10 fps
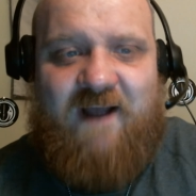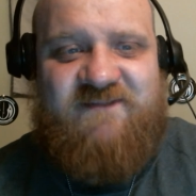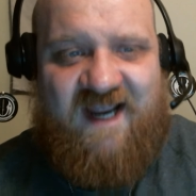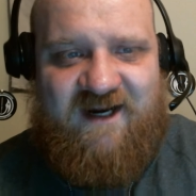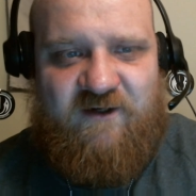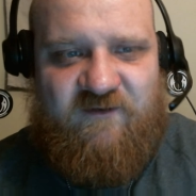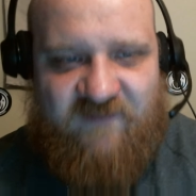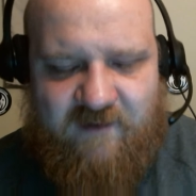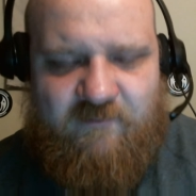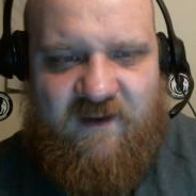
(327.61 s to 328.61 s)
I'm tired of
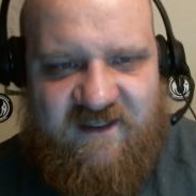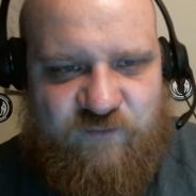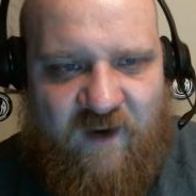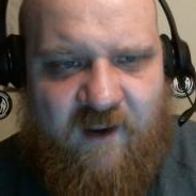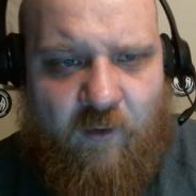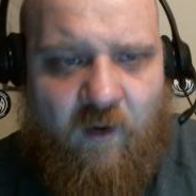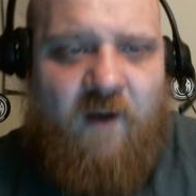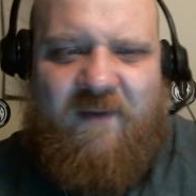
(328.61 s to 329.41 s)
them as well.